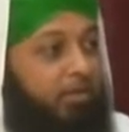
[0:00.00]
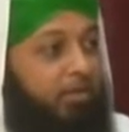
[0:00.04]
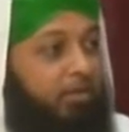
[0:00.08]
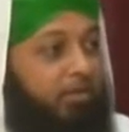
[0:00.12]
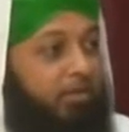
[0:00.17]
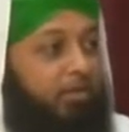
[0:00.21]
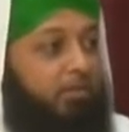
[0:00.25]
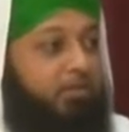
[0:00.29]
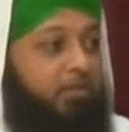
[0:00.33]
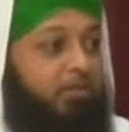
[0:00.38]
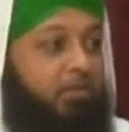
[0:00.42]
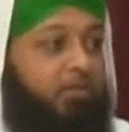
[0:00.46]

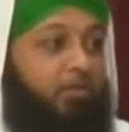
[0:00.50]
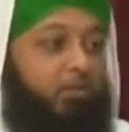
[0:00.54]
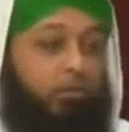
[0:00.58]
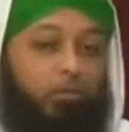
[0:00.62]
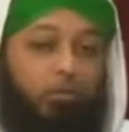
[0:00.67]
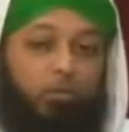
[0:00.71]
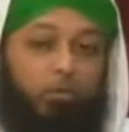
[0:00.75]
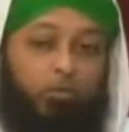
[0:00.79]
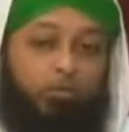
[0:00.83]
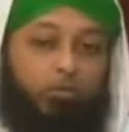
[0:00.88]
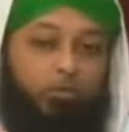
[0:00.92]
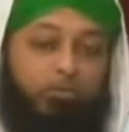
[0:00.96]
they'll see the
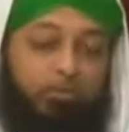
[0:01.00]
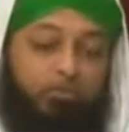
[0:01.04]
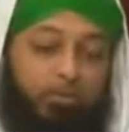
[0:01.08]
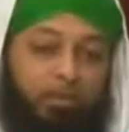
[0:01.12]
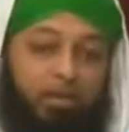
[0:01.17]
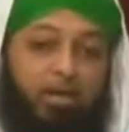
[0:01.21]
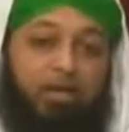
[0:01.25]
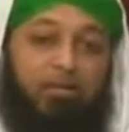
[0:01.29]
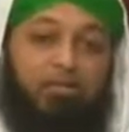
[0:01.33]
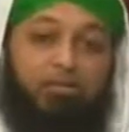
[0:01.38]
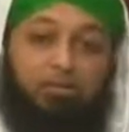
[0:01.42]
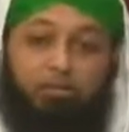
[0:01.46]
whole
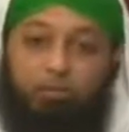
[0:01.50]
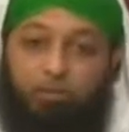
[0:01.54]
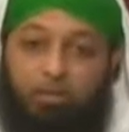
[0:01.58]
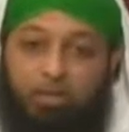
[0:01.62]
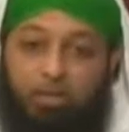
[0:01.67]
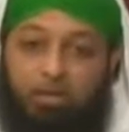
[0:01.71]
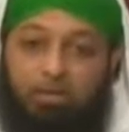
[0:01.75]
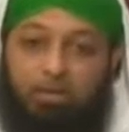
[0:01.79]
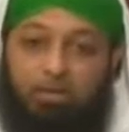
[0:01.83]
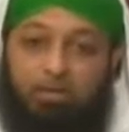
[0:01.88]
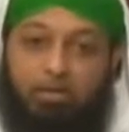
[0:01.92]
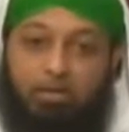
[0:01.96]
night
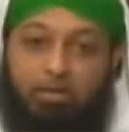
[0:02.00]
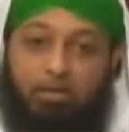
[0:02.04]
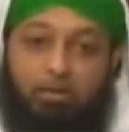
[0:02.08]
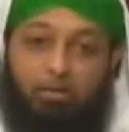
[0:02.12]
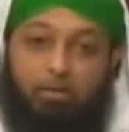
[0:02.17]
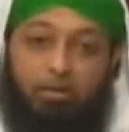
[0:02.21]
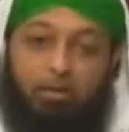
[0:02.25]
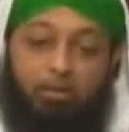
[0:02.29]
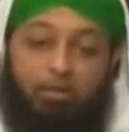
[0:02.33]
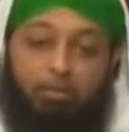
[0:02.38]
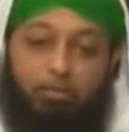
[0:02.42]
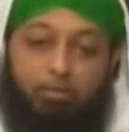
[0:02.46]
awake,
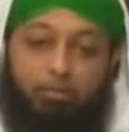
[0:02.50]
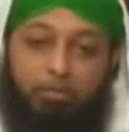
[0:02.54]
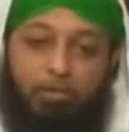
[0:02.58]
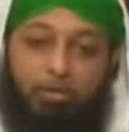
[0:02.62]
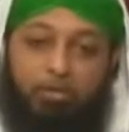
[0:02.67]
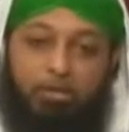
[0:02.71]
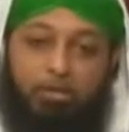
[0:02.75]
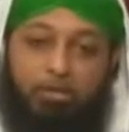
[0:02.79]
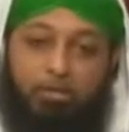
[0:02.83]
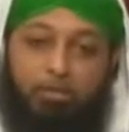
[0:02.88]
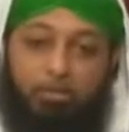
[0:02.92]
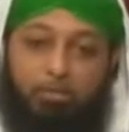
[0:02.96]

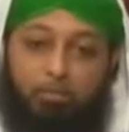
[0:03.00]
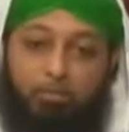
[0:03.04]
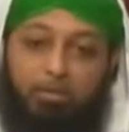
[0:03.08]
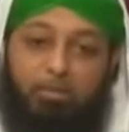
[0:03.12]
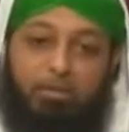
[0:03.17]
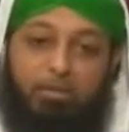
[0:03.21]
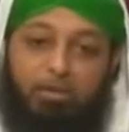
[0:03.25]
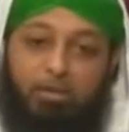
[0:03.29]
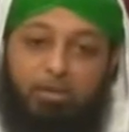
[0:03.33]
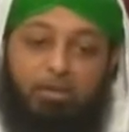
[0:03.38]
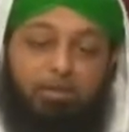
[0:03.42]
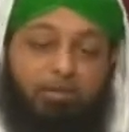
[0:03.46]
burning the
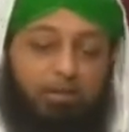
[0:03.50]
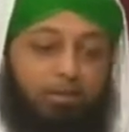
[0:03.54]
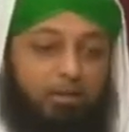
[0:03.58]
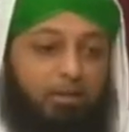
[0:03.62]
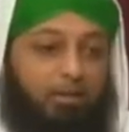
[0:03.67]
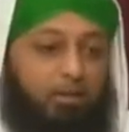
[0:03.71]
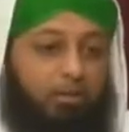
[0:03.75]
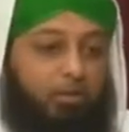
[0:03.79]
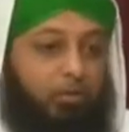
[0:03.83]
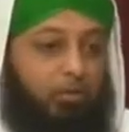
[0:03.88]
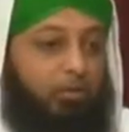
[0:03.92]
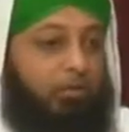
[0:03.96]
midnight
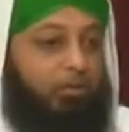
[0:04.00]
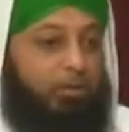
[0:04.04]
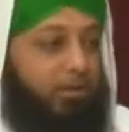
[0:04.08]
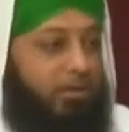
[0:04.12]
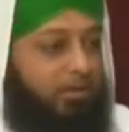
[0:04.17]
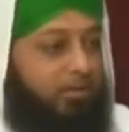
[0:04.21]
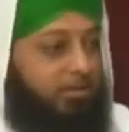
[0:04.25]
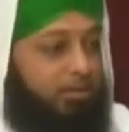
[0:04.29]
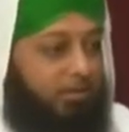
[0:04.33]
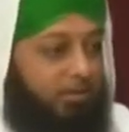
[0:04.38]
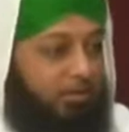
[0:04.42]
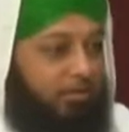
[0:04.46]
oil,
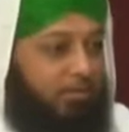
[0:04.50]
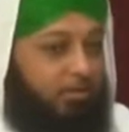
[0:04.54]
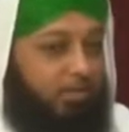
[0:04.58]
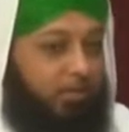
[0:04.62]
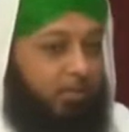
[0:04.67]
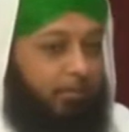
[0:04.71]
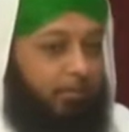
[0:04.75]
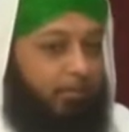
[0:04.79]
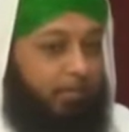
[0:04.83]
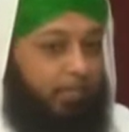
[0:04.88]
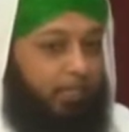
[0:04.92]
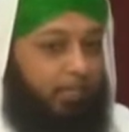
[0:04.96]
as they
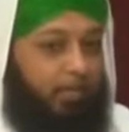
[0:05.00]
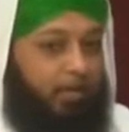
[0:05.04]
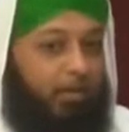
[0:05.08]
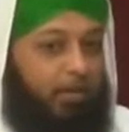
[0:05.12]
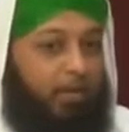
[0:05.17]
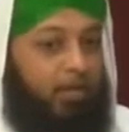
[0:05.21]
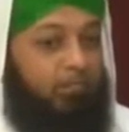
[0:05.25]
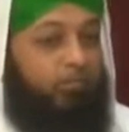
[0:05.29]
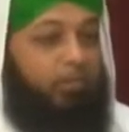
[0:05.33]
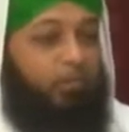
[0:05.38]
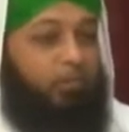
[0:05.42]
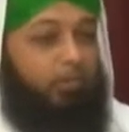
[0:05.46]
say,
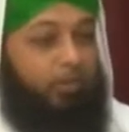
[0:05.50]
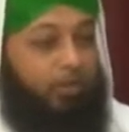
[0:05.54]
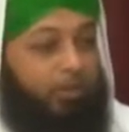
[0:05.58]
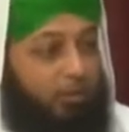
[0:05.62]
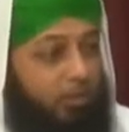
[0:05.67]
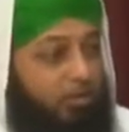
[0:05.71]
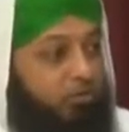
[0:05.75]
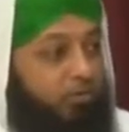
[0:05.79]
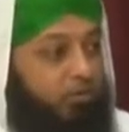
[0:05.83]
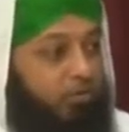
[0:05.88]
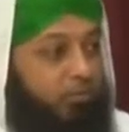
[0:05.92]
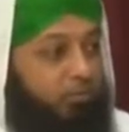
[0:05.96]
in
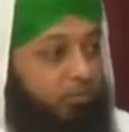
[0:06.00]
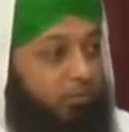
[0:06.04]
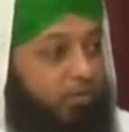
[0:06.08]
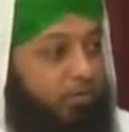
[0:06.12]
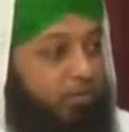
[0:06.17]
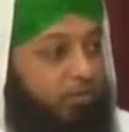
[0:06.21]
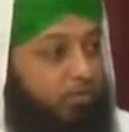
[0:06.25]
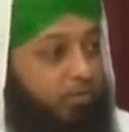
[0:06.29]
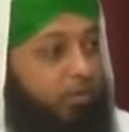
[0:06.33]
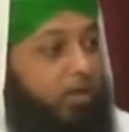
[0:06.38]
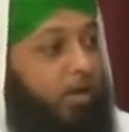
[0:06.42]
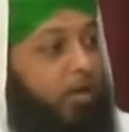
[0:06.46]
preparation for
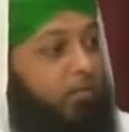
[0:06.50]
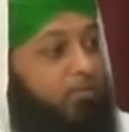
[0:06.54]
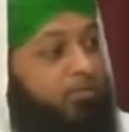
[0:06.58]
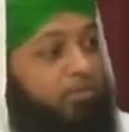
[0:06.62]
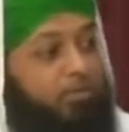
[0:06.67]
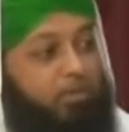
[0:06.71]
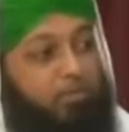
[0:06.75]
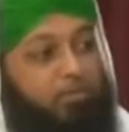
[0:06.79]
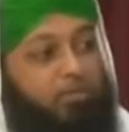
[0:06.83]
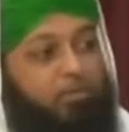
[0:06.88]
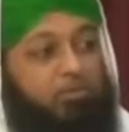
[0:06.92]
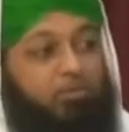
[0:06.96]
this. But how did
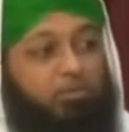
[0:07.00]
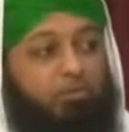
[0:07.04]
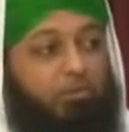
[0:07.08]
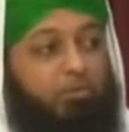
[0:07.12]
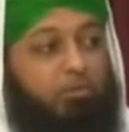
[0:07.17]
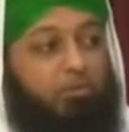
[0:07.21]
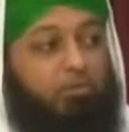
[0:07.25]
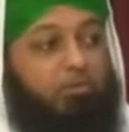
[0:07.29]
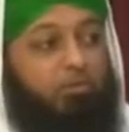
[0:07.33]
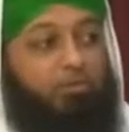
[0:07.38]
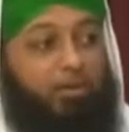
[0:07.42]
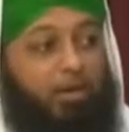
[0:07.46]
Nabi
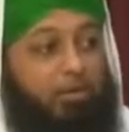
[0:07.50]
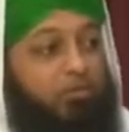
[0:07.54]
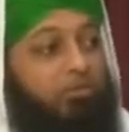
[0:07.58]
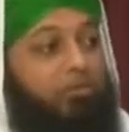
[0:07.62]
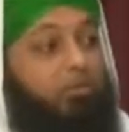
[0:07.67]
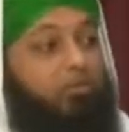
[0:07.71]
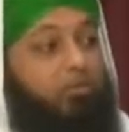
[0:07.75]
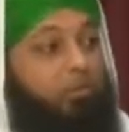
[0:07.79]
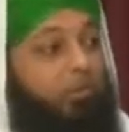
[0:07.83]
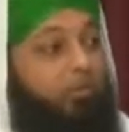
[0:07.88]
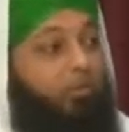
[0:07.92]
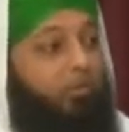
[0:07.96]
sallallahu alaihi wasallam
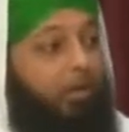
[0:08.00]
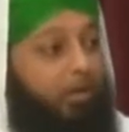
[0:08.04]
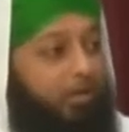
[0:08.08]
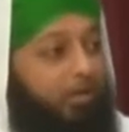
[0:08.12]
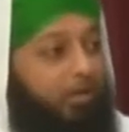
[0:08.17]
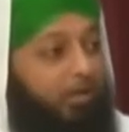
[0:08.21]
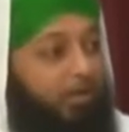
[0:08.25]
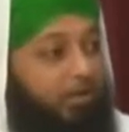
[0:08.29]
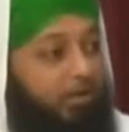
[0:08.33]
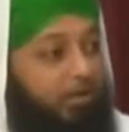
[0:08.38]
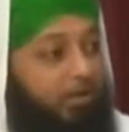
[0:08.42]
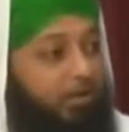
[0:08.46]
actually prepare?
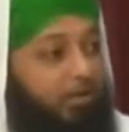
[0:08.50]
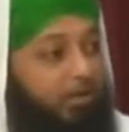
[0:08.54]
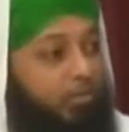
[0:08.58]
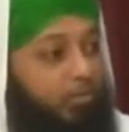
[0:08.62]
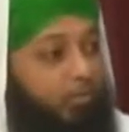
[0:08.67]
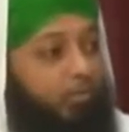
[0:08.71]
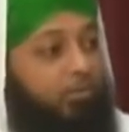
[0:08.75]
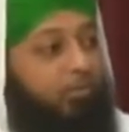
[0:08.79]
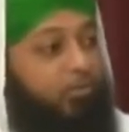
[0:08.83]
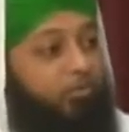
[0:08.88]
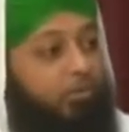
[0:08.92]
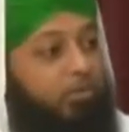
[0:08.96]

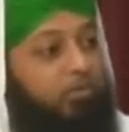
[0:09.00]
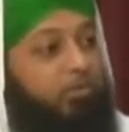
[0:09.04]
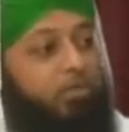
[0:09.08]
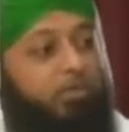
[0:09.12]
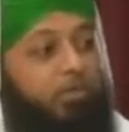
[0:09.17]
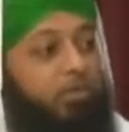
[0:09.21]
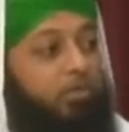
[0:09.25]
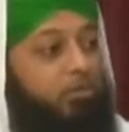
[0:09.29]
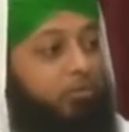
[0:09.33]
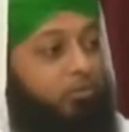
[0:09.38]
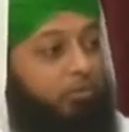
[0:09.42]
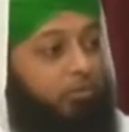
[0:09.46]
What did
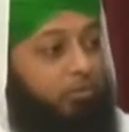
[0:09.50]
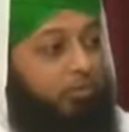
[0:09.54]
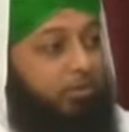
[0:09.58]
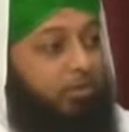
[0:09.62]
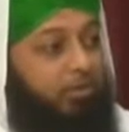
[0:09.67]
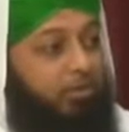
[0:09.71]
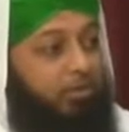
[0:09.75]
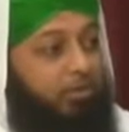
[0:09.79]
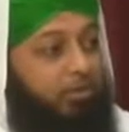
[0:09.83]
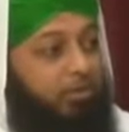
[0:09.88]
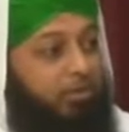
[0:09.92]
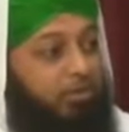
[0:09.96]
he do?
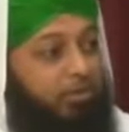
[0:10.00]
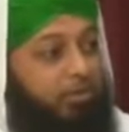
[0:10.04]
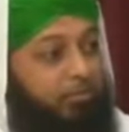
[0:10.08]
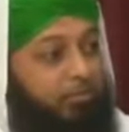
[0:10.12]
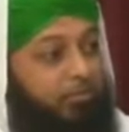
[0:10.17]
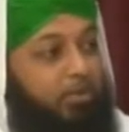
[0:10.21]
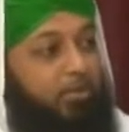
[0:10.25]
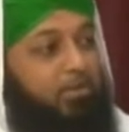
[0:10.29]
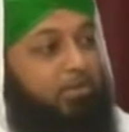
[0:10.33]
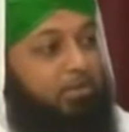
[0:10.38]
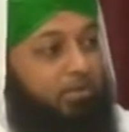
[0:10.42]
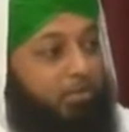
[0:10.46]

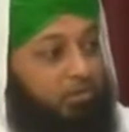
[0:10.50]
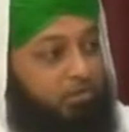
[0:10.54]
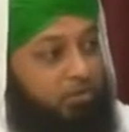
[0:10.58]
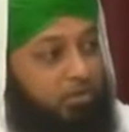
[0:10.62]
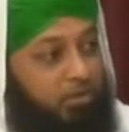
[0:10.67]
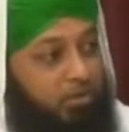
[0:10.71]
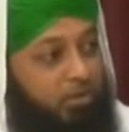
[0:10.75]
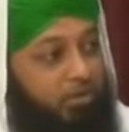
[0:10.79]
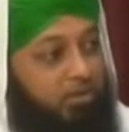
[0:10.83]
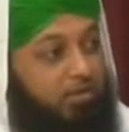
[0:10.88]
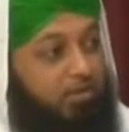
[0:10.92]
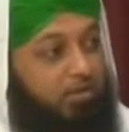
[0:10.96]
Make
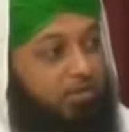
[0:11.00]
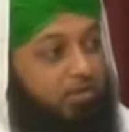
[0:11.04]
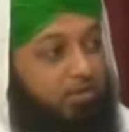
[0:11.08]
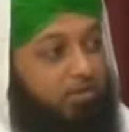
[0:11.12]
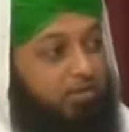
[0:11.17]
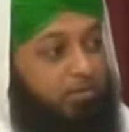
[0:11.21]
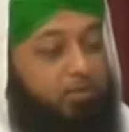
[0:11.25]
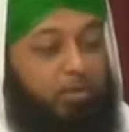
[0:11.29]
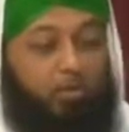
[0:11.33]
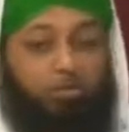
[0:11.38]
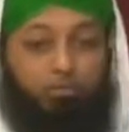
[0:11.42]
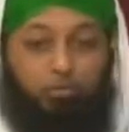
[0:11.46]

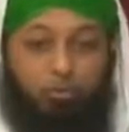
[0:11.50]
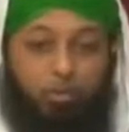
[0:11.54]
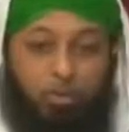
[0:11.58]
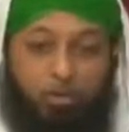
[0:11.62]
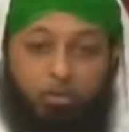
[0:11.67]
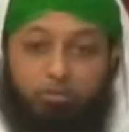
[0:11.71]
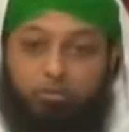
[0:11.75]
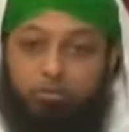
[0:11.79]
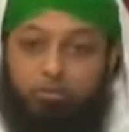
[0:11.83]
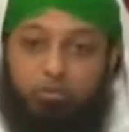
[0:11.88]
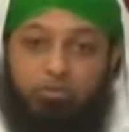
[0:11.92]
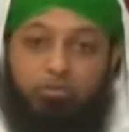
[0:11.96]
sajda, make
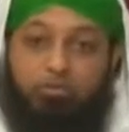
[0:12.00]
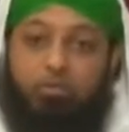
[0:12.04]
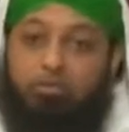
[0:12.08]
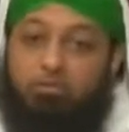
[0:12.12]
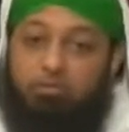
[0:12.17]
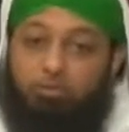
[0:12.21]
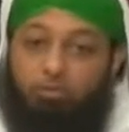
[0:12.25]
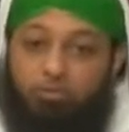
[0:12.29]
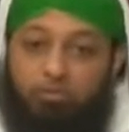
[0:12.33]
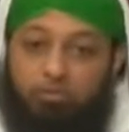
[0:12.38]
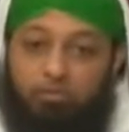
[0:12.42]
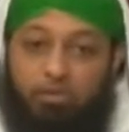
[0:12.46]
dua to Allah
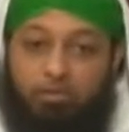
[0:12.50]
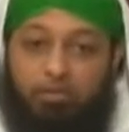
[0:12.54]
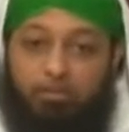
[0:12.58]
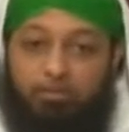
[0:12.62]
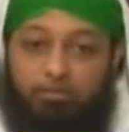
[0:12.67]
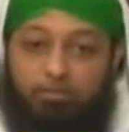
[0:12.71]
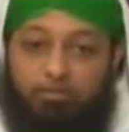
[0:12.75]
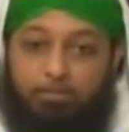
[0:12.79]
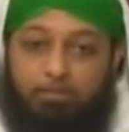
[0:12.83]
Azza wa Jal. And